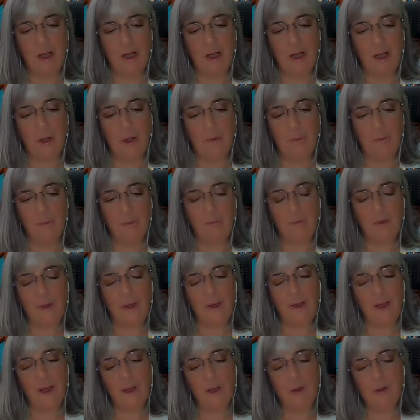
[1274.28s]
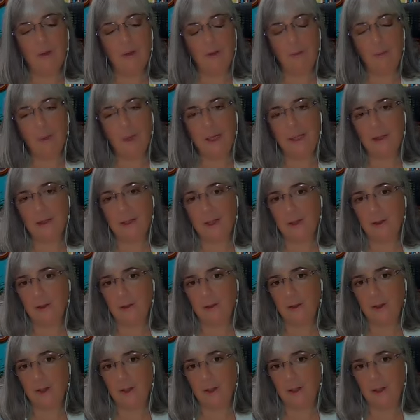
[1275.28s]
And they also maintain their
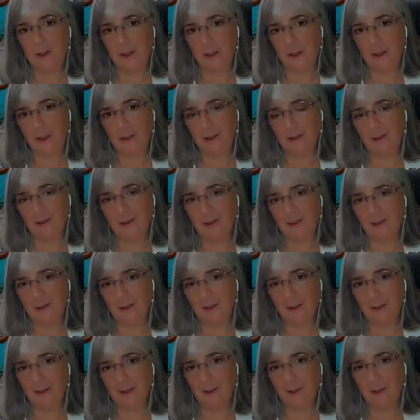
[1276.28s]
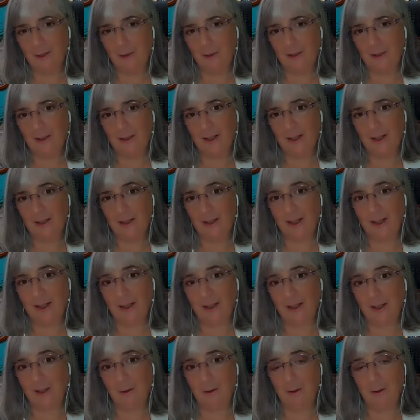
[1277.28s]
dignity. So it's not like
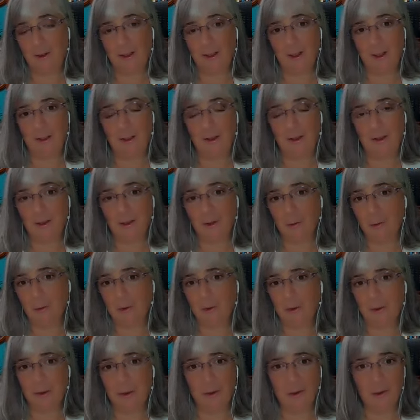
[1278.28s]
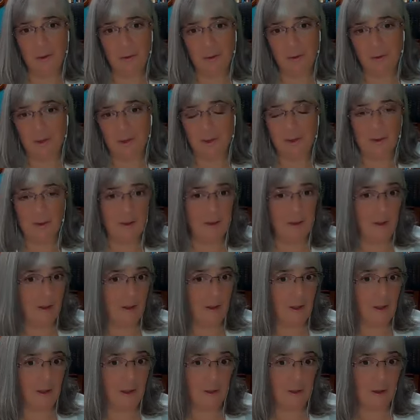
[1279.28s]
they run into the woohoo. They're
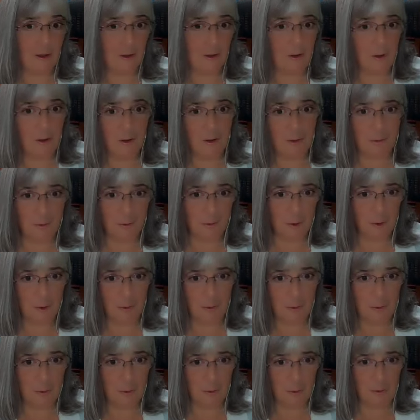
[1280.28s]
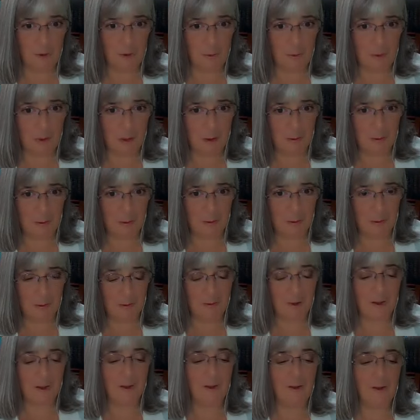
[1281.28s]
not going to go to the front of the room with the microphone,
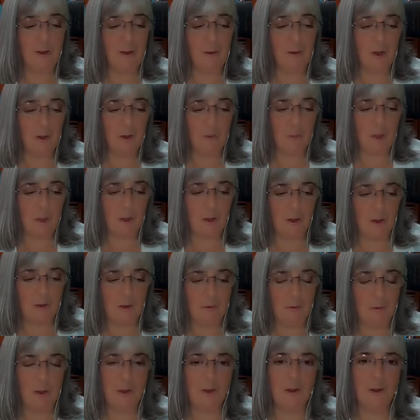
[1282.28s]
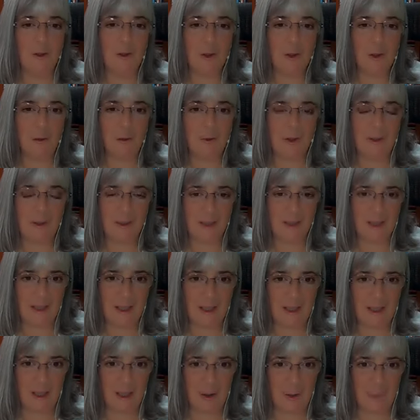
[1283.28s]
right? There's going to be this reserve and
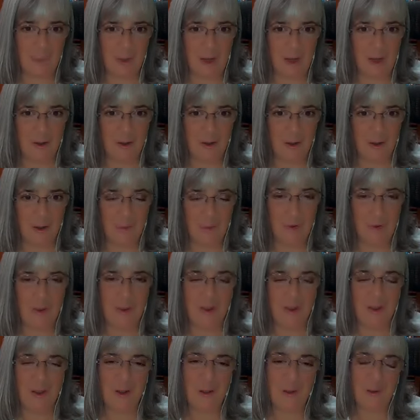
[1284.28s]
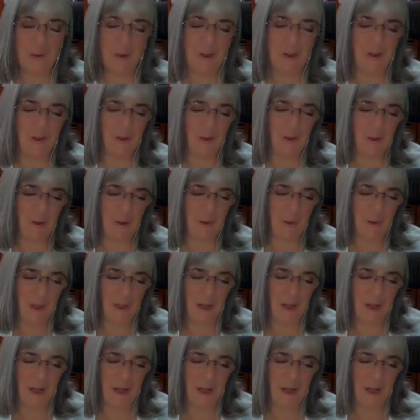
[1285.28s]
dignity about it, but they're going to,